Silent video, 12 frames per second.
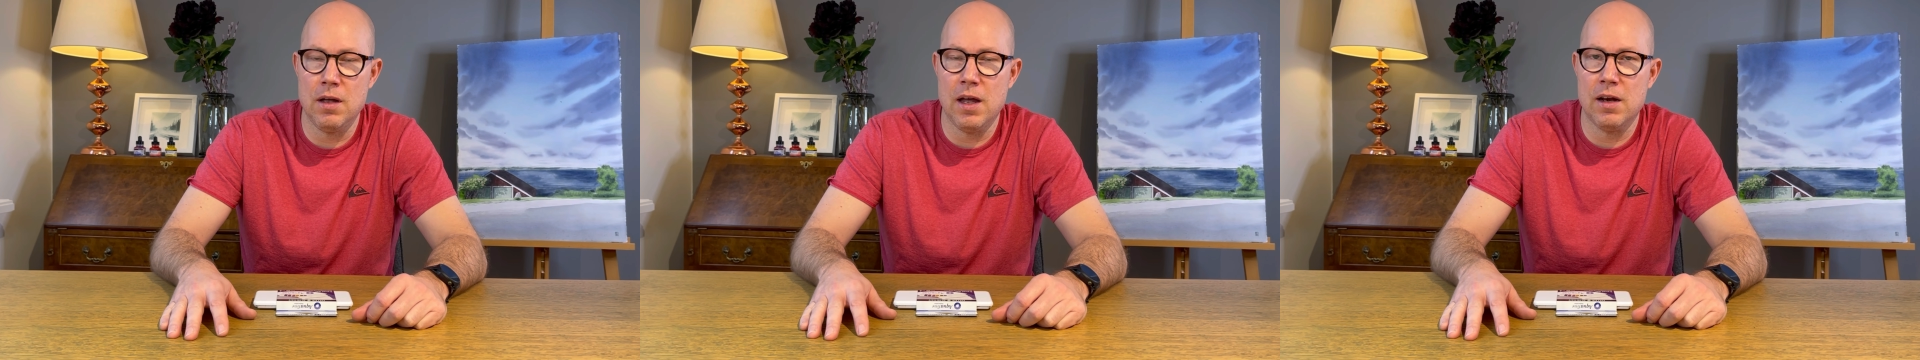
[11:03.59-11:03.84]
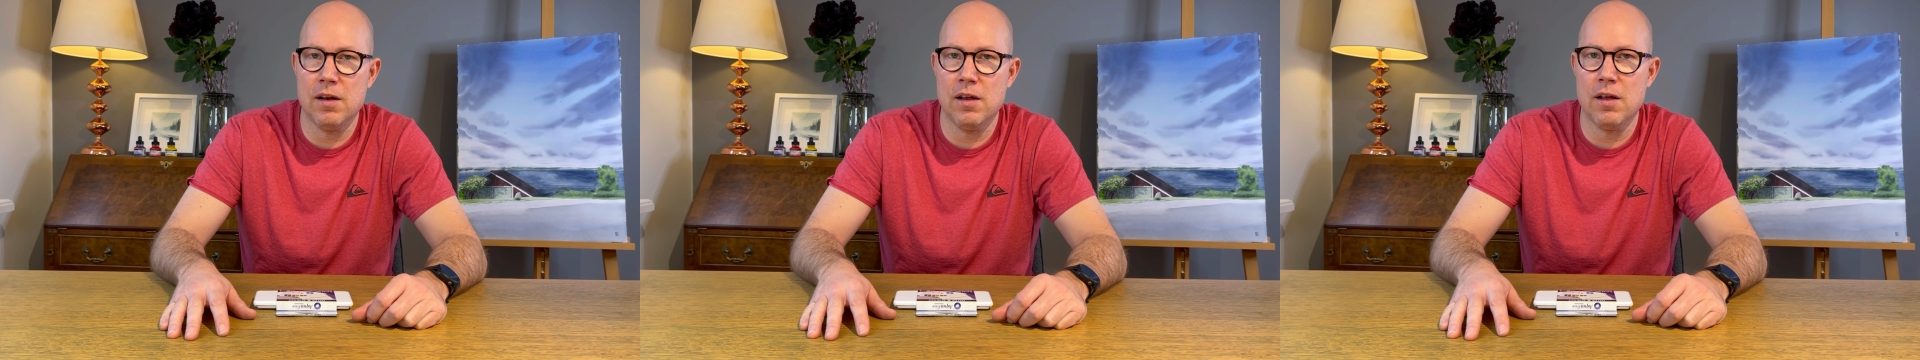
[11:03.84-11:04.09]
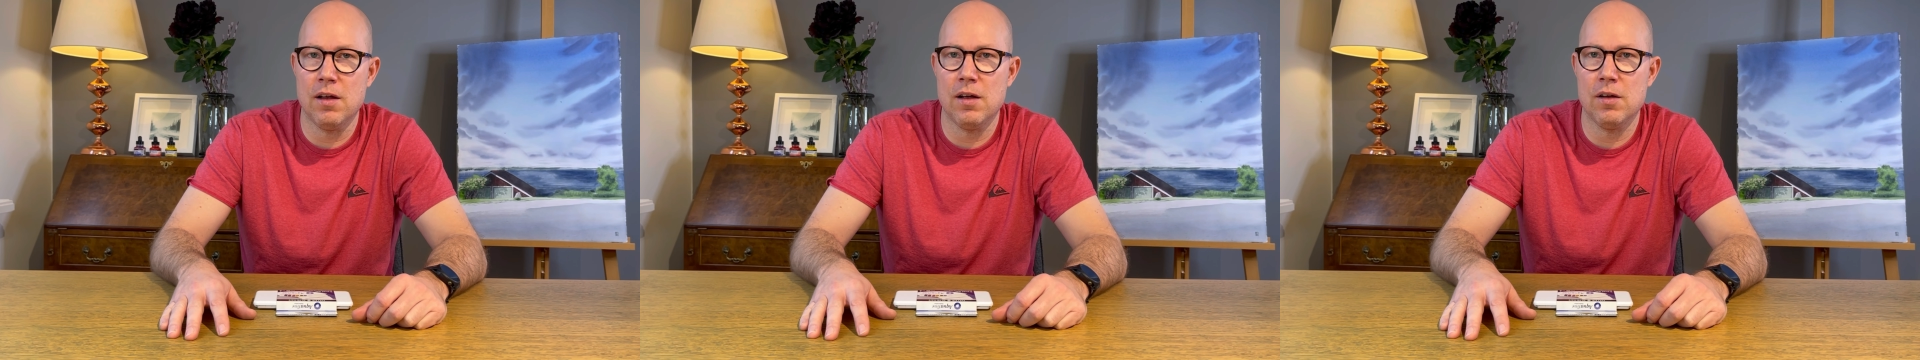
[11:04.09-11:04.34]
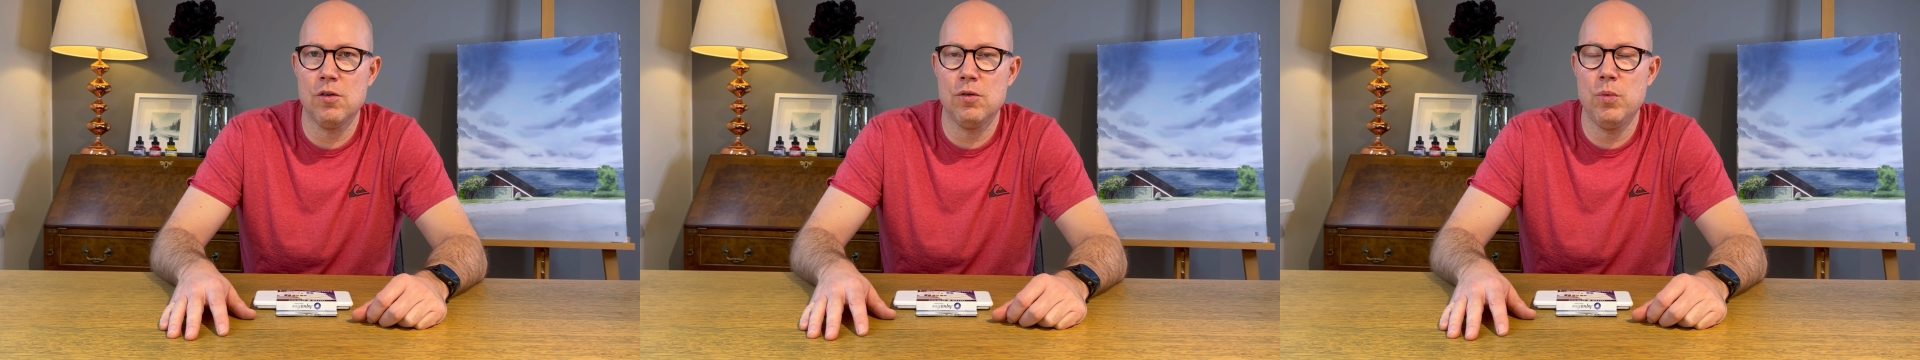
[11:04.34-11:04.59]
And a
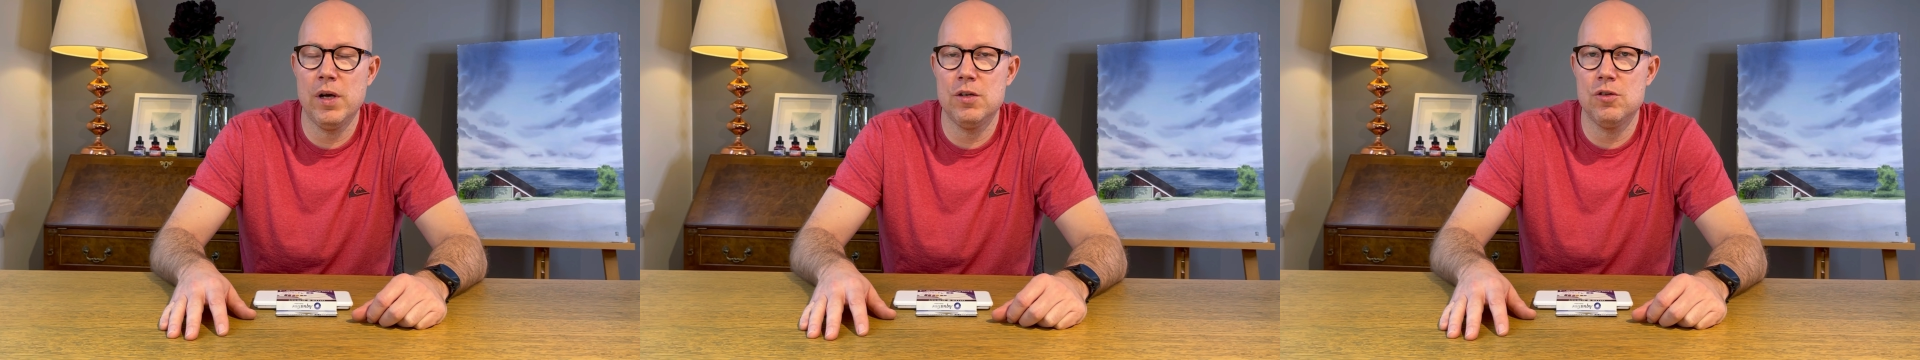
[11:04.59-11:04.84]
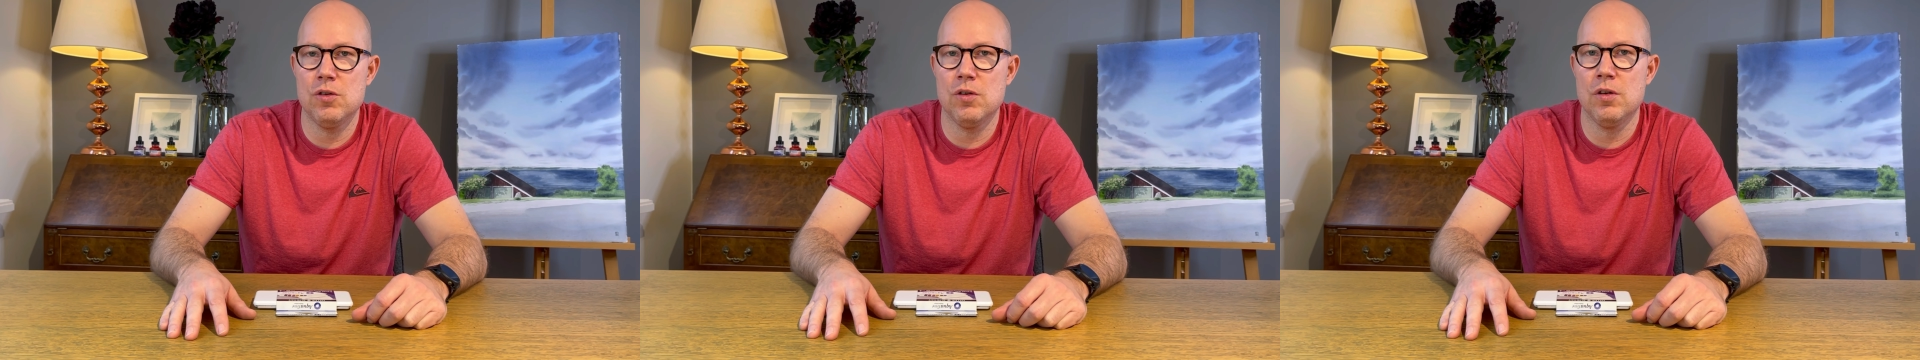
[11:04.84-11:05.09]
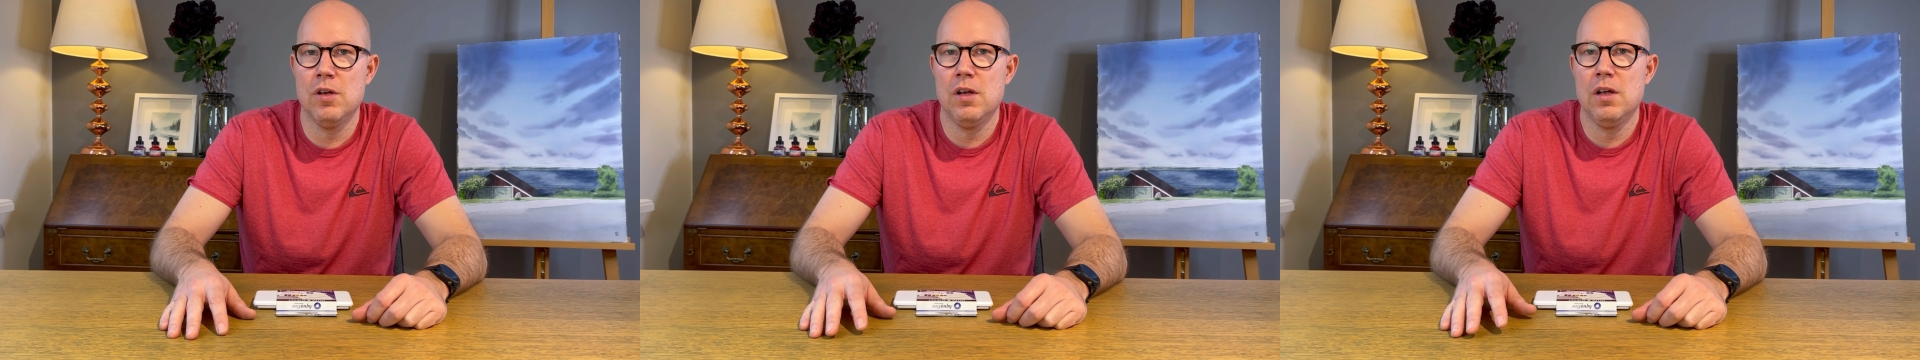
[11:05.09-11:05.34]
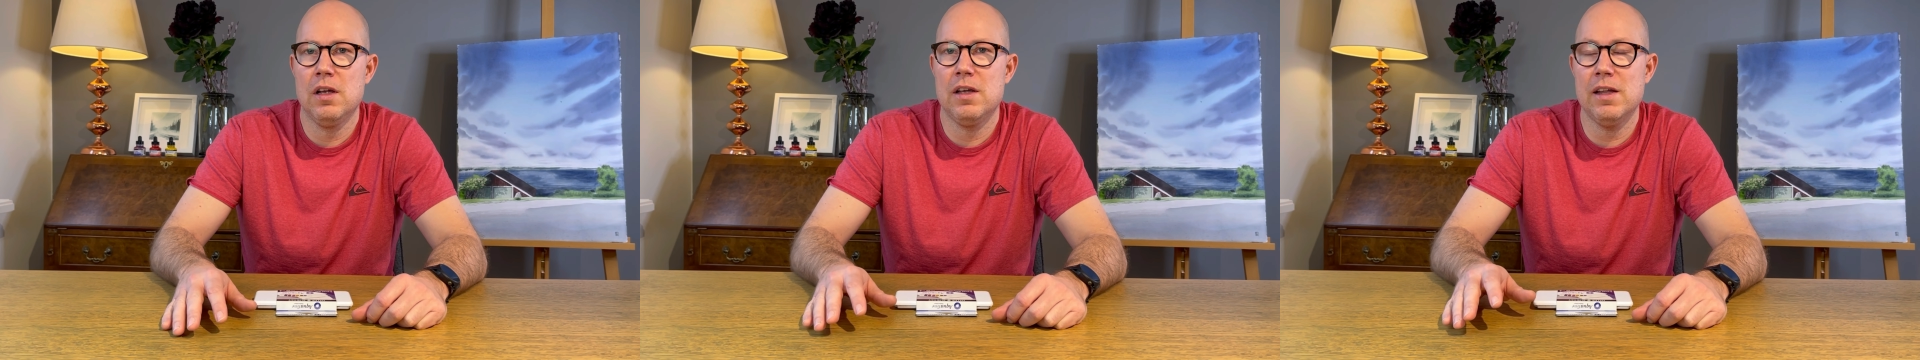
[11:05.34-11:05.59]
good way to
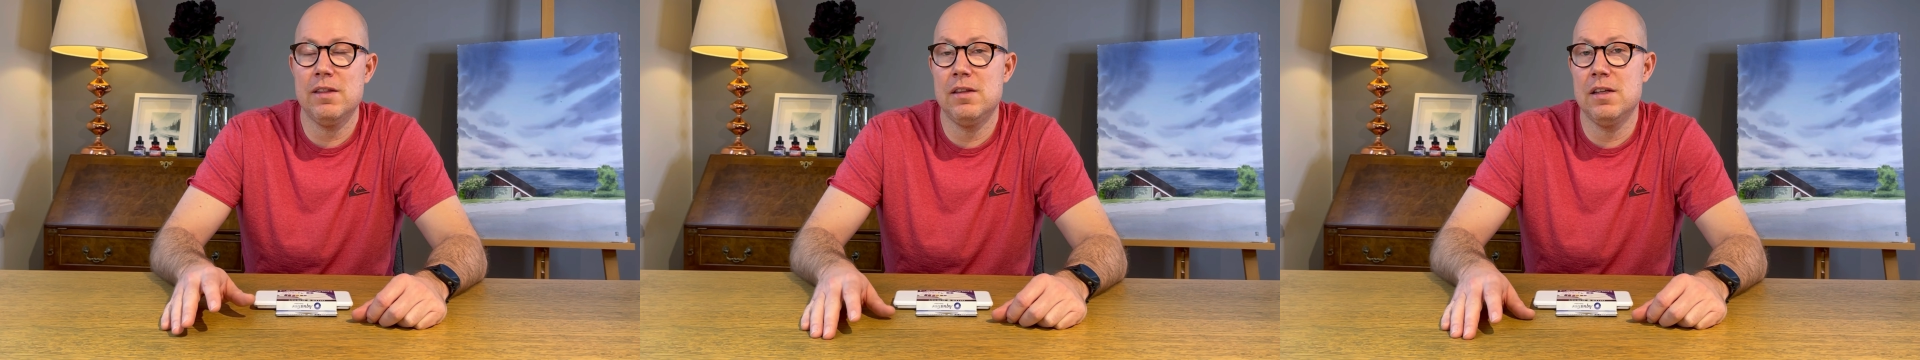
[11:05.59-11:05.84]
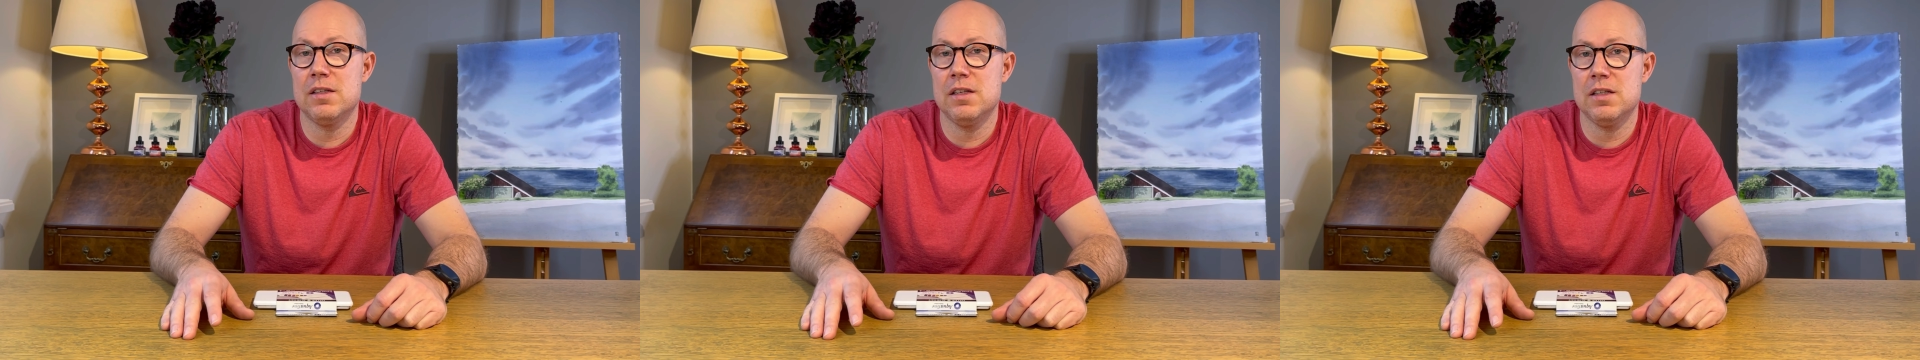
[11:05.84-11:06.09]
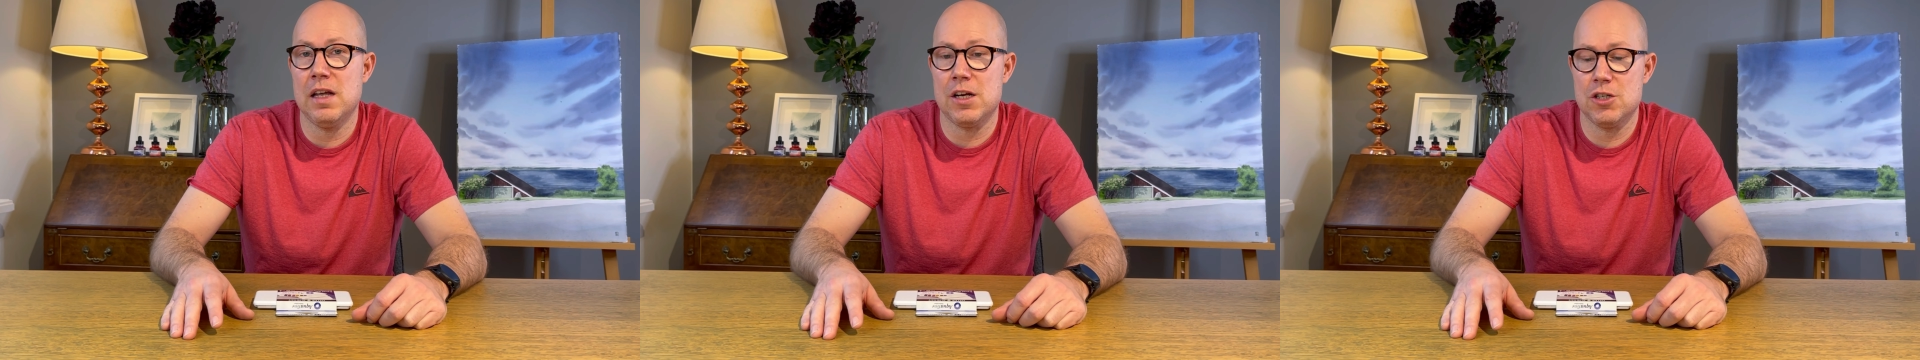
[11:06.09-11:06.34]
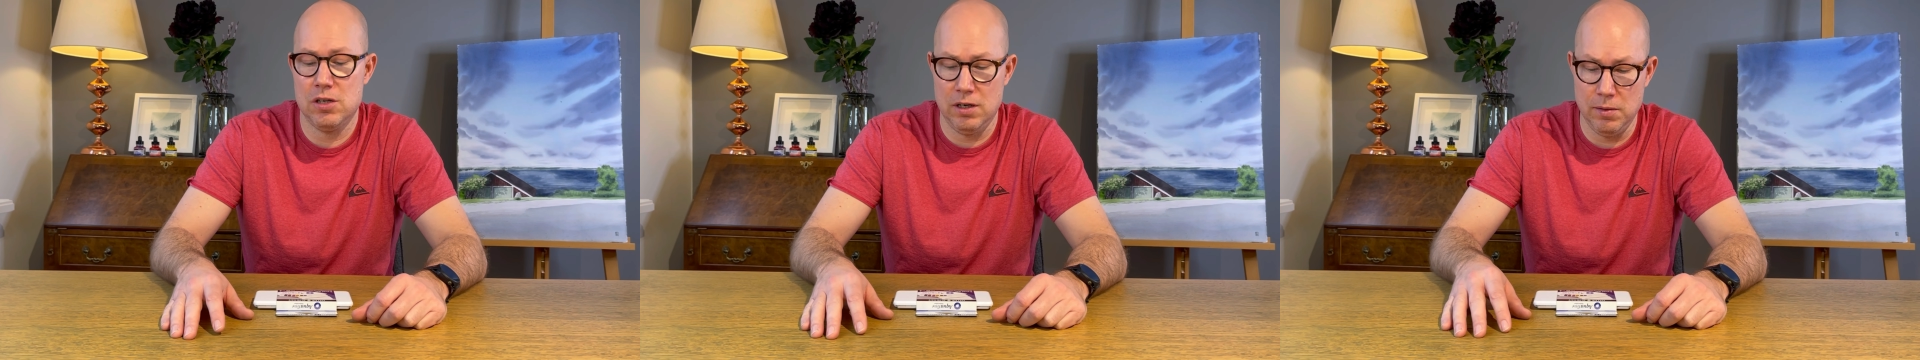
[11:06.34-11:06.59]
get this is
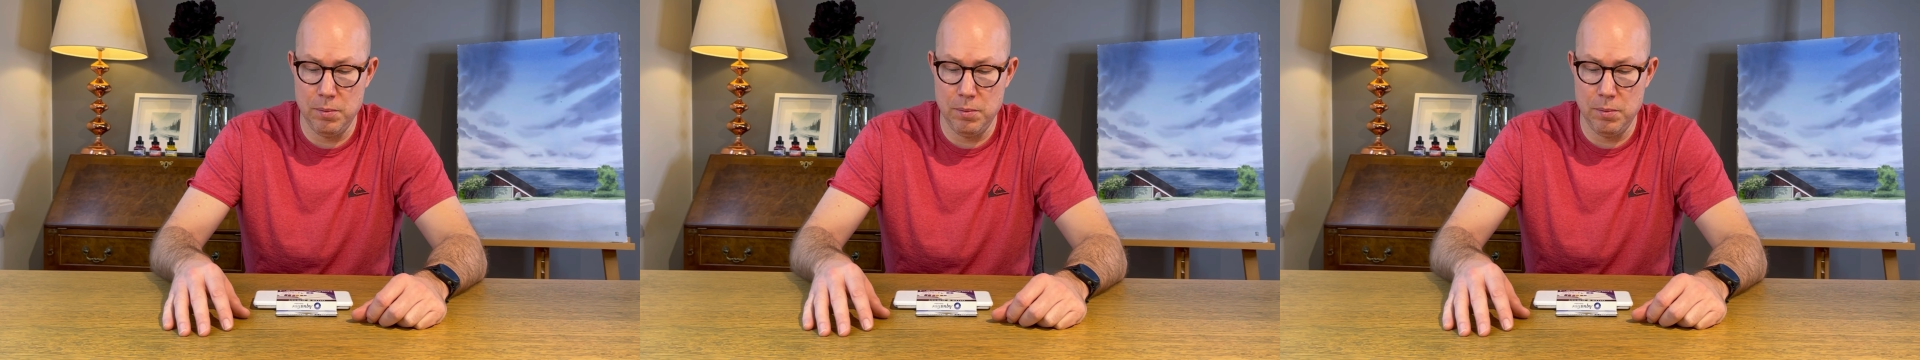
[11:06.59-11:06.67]
actually